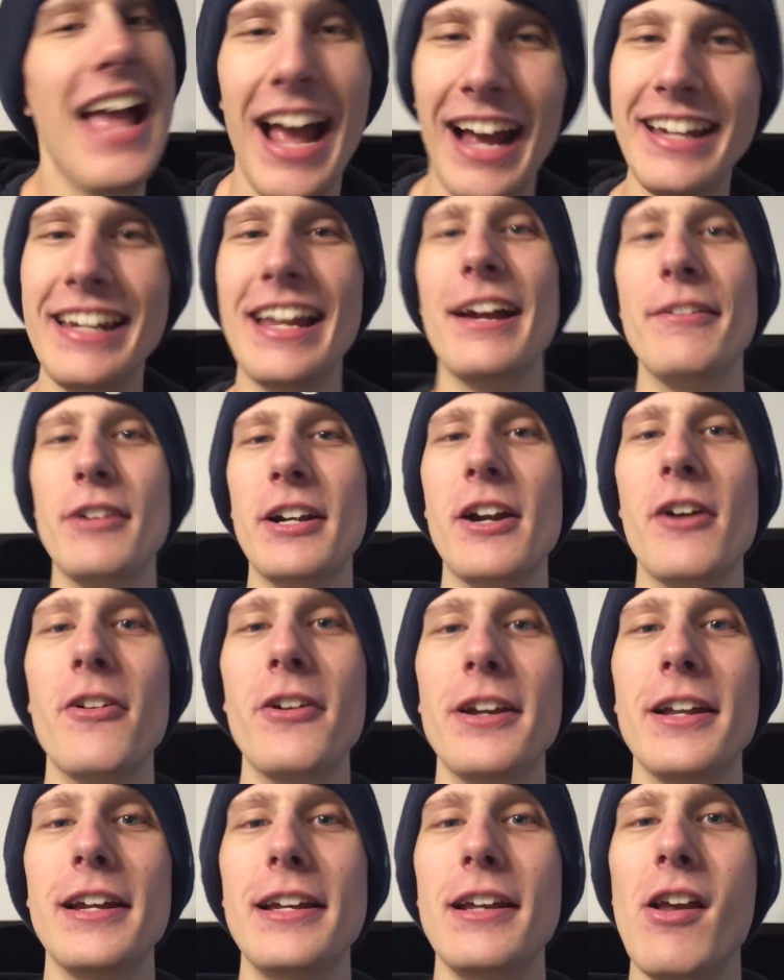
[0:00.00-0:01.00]
And they have to go
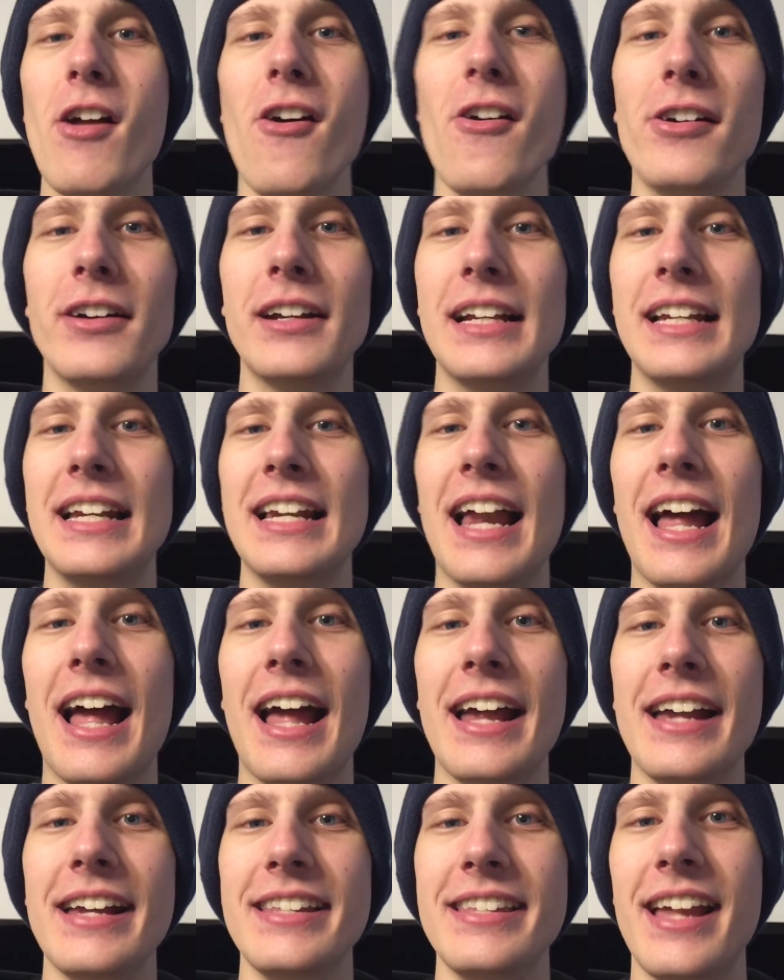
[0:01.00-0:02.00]
on a long
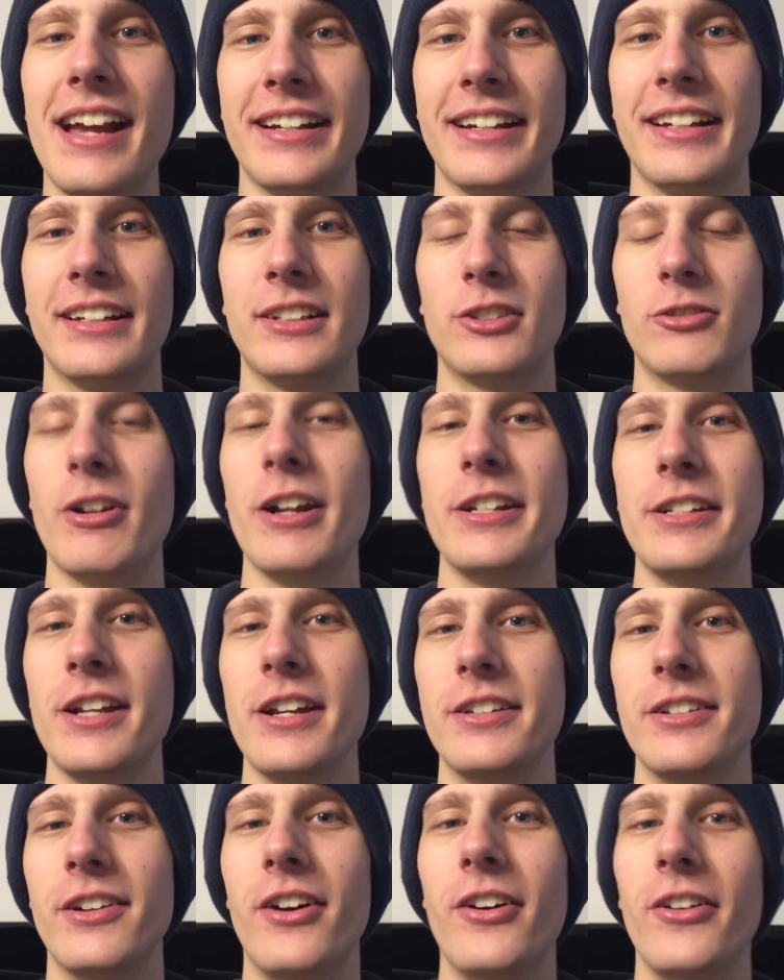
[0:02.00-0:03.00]
line that
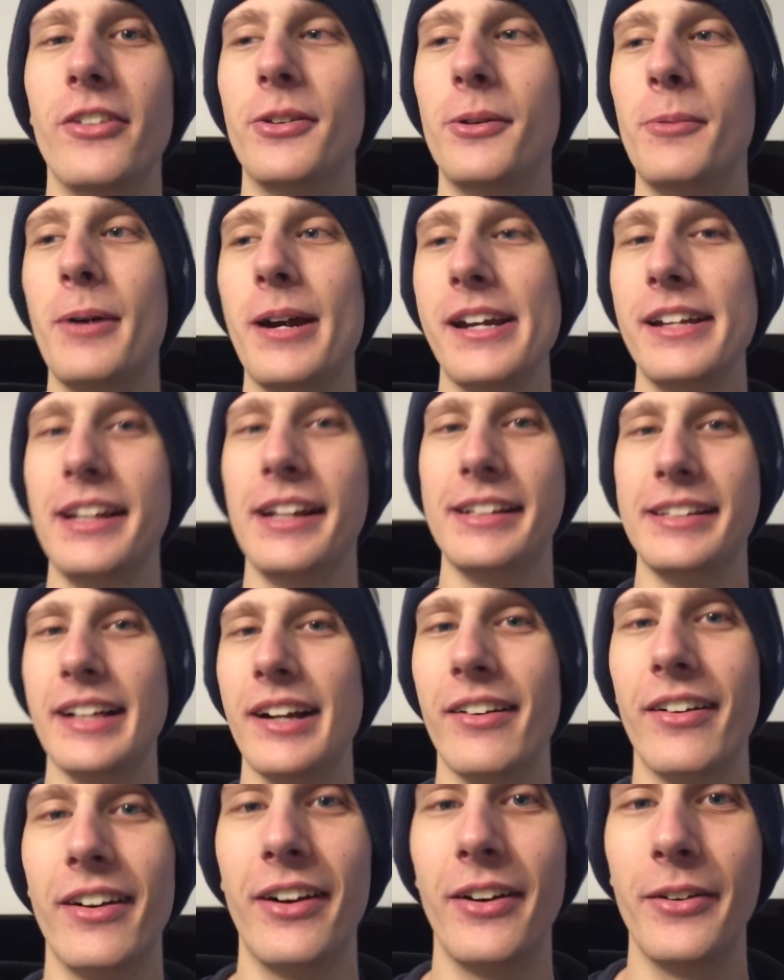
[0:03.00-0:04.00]
stretches all the way to
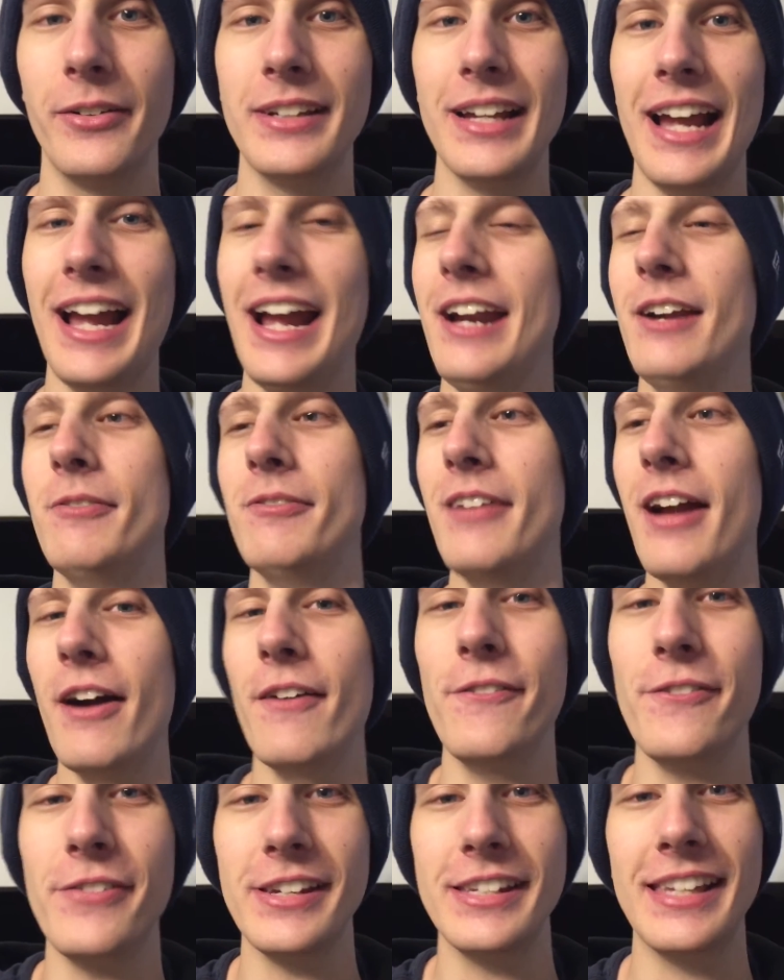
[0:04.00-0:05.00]
Terre Haute. And
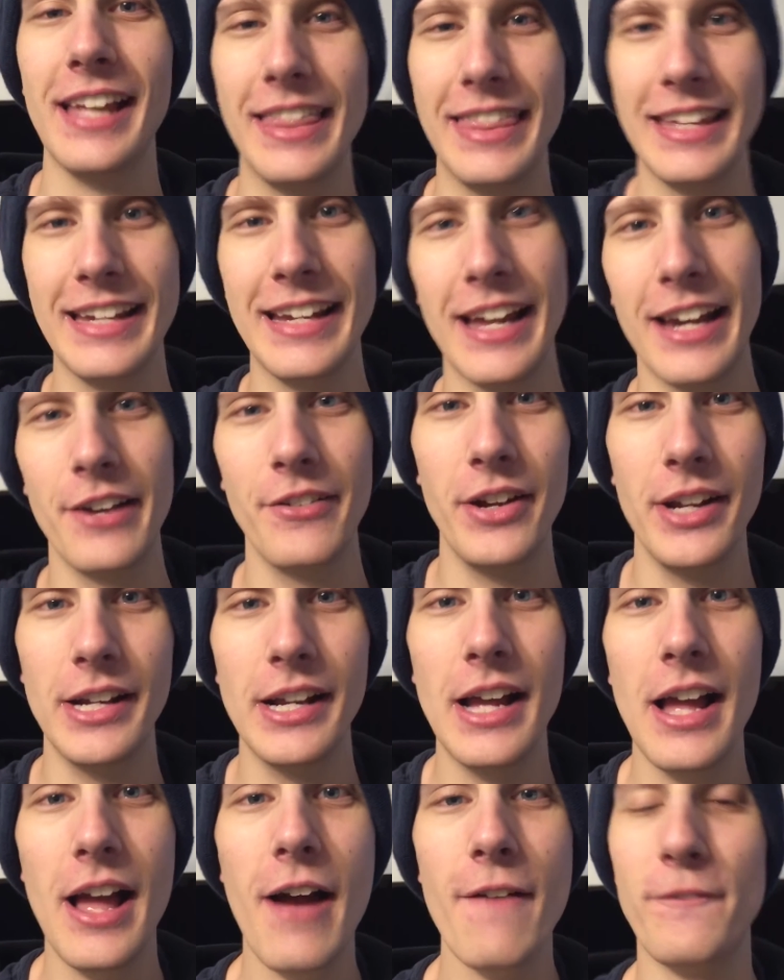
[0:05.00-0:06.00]
Ralphie's at the end of
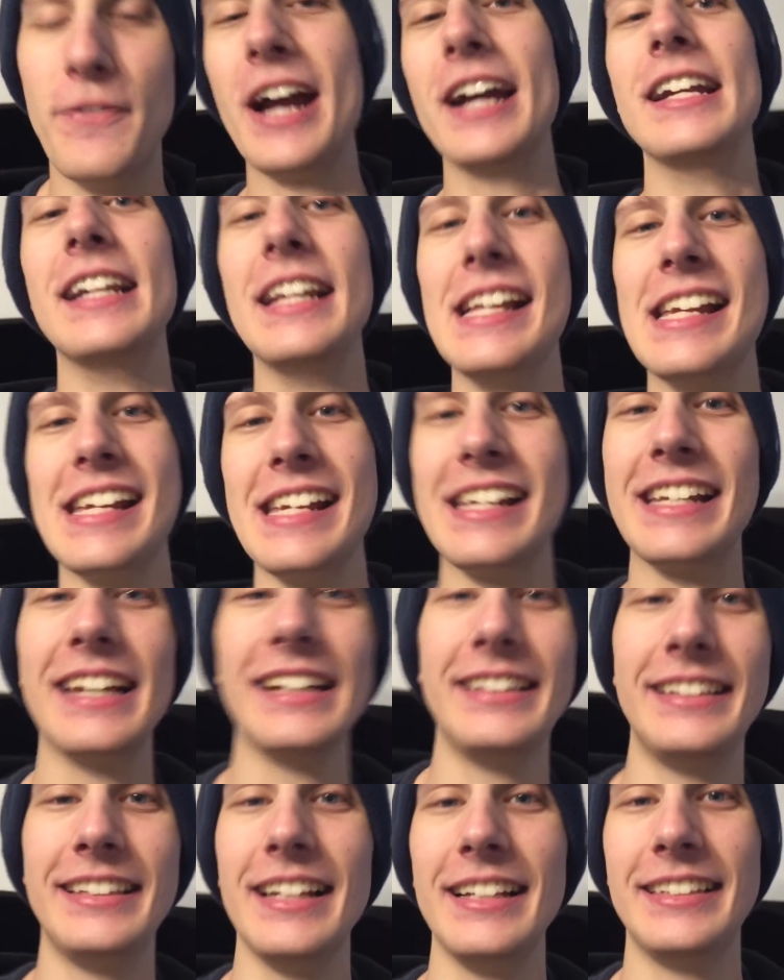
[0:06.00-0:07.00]
it. Finally, he
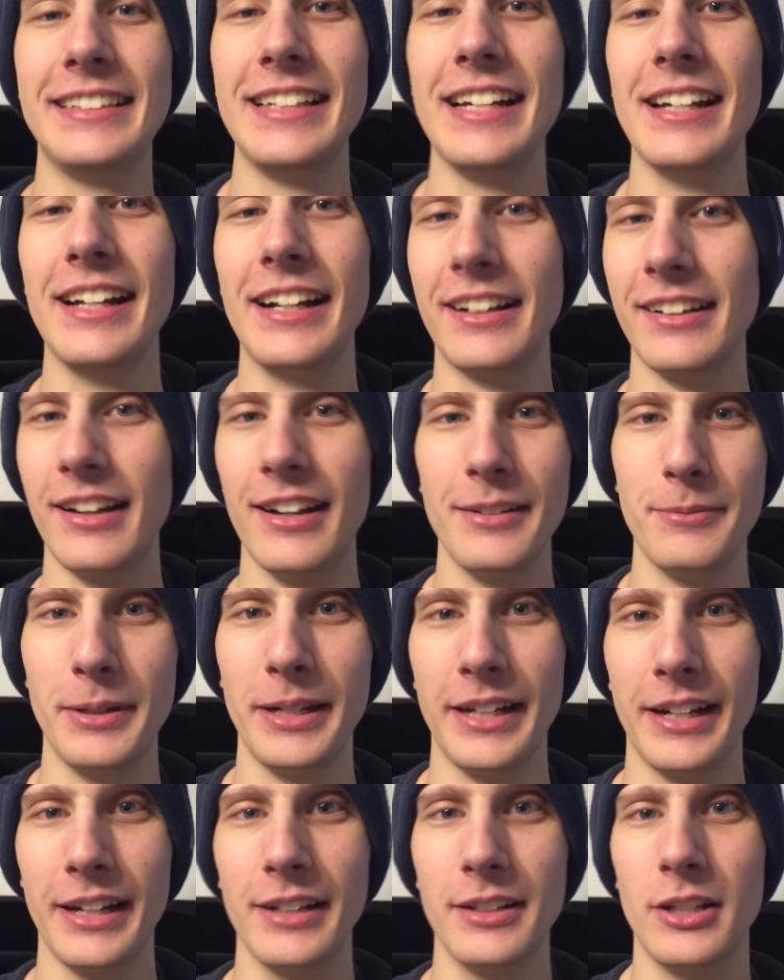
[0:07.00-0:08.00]
gets to Santa Claus
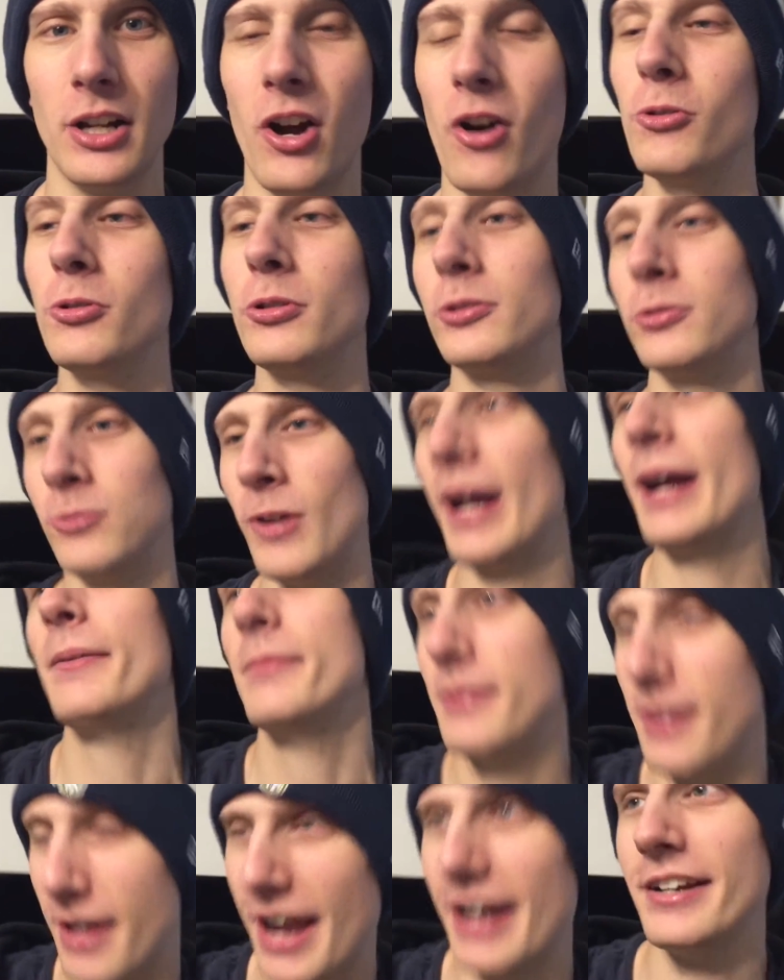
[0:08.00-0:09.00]
because, oh
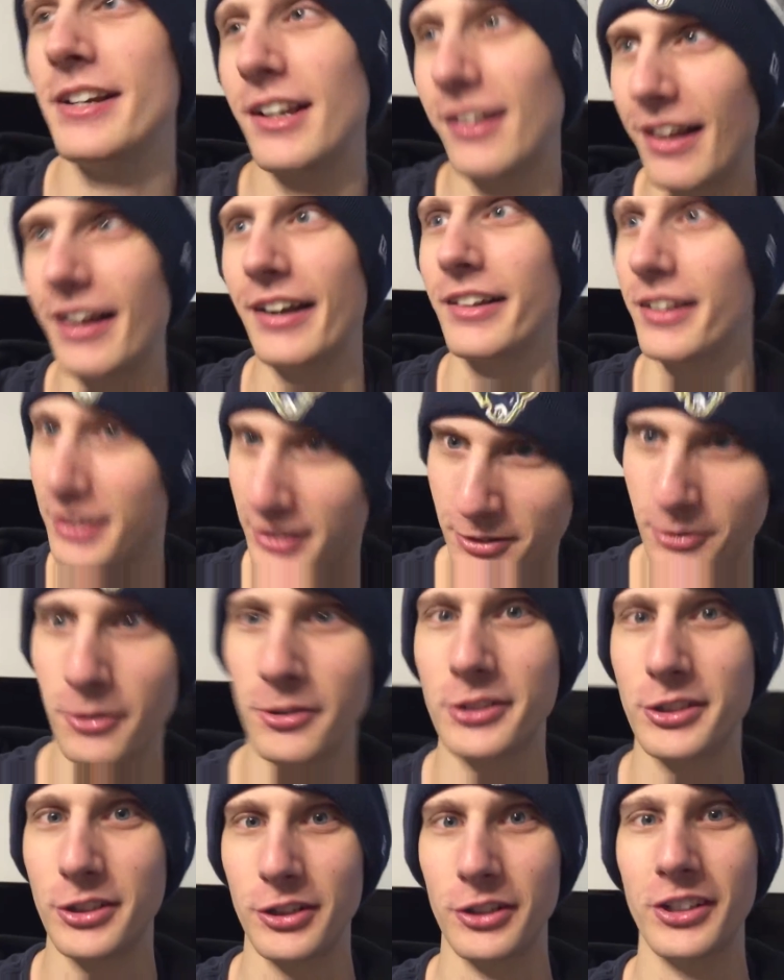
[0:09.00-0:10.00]
crap, 9 o'clock, the
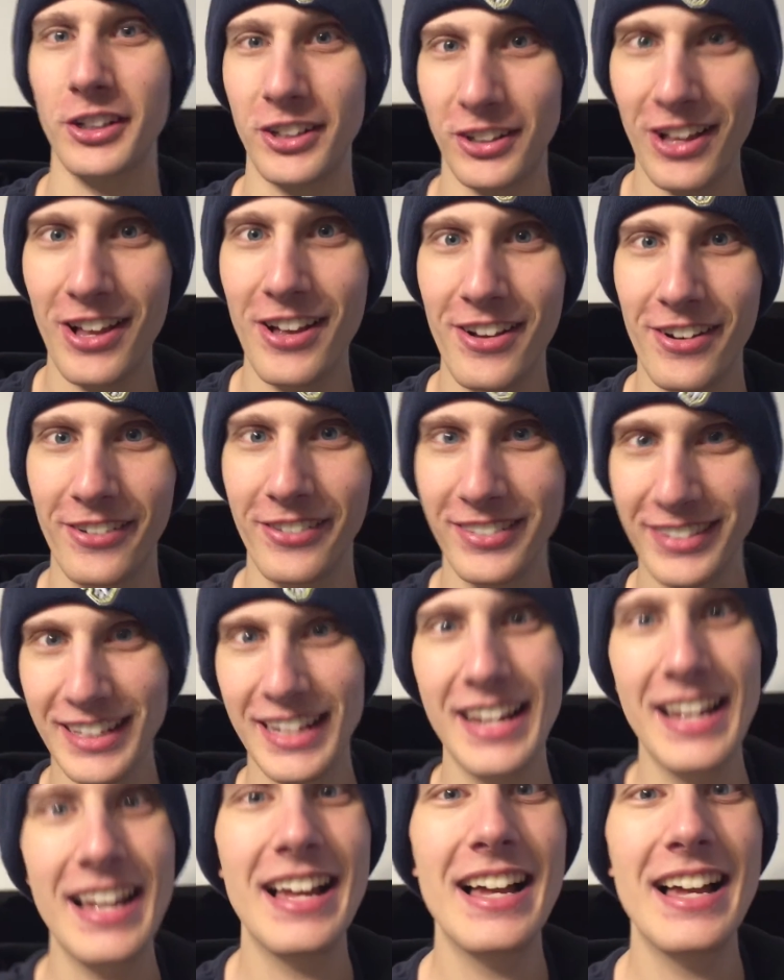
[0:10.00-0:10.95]
store's gonna close.